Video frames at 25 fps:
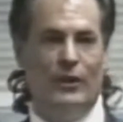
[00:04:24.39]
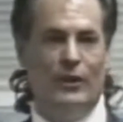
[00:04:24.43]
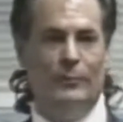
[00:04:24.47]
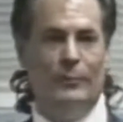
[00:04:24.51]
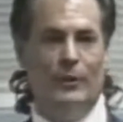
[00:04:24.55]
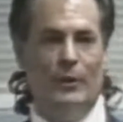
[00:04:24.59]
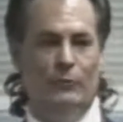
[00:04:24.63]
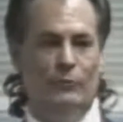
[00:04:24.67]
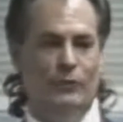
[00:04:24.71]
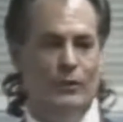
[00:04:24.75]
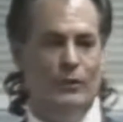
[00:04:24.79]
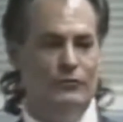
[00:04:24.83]

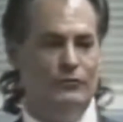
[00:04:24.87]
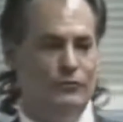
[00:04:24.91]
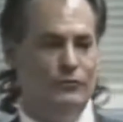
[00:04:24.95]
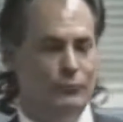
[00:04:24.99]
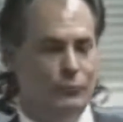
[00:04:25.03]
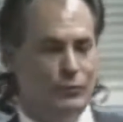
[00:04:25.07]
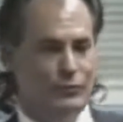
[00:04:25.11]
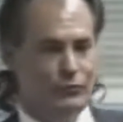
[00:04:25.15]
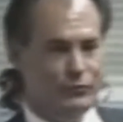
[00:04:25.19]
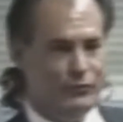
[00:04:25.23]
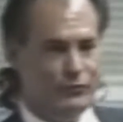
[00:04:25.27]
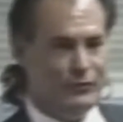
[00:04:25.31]
signed by
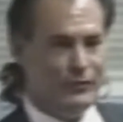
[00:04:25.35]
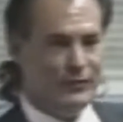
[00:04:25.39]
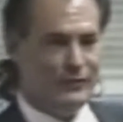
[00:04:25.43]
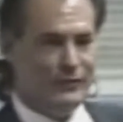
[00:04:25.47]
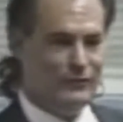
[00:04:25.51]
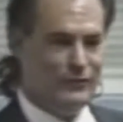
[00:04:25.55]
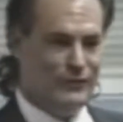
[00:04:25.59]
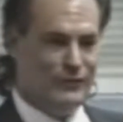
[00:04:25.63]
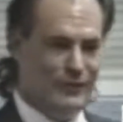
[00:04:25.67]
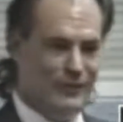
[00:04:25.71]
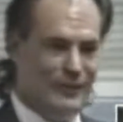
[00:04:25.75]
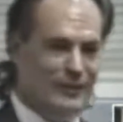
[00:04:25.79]
Richard
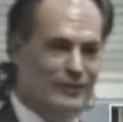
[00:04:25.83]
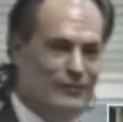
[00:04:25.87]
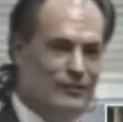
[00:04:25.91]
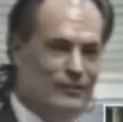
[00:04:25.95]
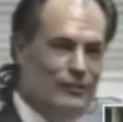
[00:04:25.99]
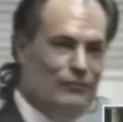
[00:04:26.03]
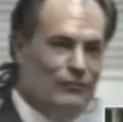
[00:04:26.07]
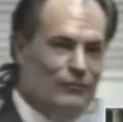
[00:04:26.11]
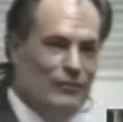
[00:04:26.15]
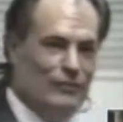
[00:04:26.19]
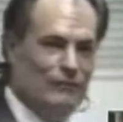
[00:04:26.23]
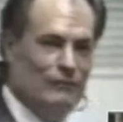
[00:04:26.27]
Nixon in
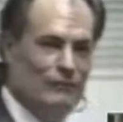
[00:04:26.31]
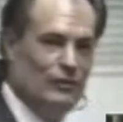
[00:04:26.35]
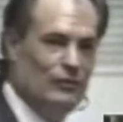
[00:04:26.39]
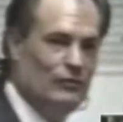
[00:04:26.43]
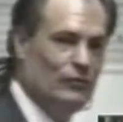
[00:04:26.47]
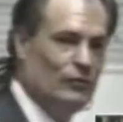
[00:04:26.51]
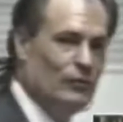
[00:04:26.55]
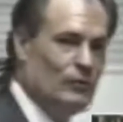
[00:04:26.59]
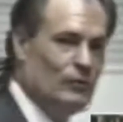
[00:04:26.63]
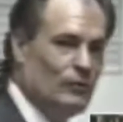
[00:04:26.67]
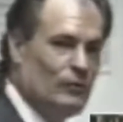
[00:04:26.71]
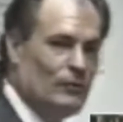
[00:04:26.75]

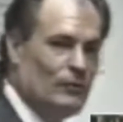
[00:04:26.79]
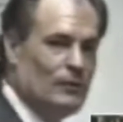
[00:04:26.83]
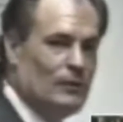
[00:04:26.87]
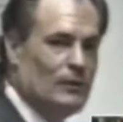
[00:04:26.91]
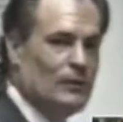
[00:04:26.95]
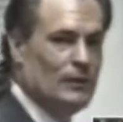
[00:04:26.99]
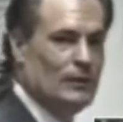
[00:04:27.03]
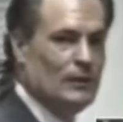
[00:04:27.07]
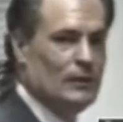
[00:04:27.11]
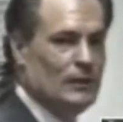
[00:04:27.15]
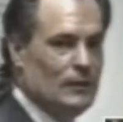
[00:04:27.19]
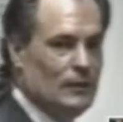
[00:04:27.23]
1972?
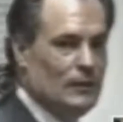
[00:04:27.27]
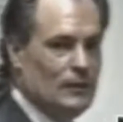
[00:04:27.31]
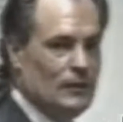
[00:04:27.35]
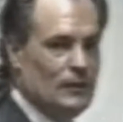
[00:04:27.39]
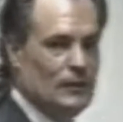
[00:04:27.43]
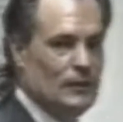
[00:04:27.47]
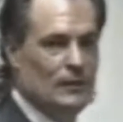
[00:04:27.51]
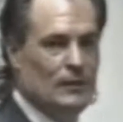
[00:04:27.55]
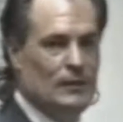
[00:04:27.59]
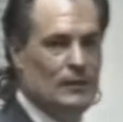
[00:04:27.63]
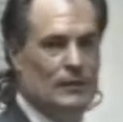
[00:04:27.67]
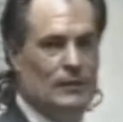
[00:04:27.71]

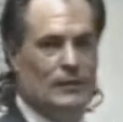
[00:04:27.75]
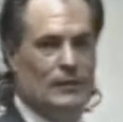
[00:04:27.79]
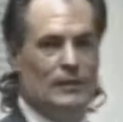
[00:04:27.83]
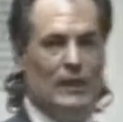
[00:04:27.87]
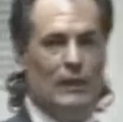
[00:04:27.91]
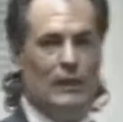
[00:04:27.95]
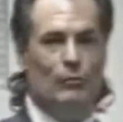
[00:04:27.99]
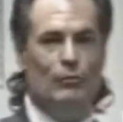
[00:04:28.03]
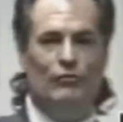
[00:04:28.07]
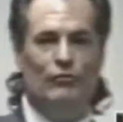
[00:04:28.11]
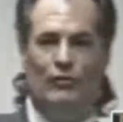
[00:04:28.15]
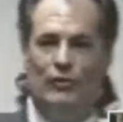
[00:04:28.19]

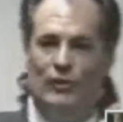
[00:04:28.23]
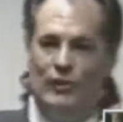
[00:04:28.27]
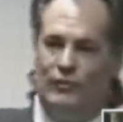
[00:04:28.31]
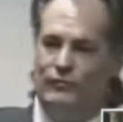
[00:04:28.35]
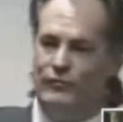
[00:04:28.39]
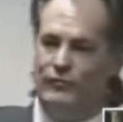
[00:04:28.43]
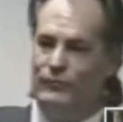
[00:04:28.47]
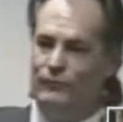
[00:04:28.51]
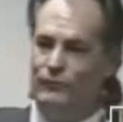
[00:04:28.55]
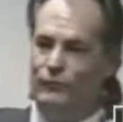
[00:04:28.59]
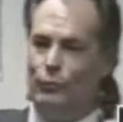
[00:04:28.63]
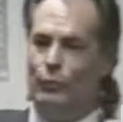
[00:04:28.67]
Okay, it was a
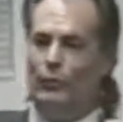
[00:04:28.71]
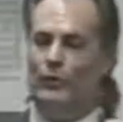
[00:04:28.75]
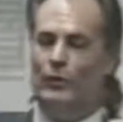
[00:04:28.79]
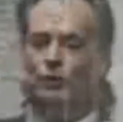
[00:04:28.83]
list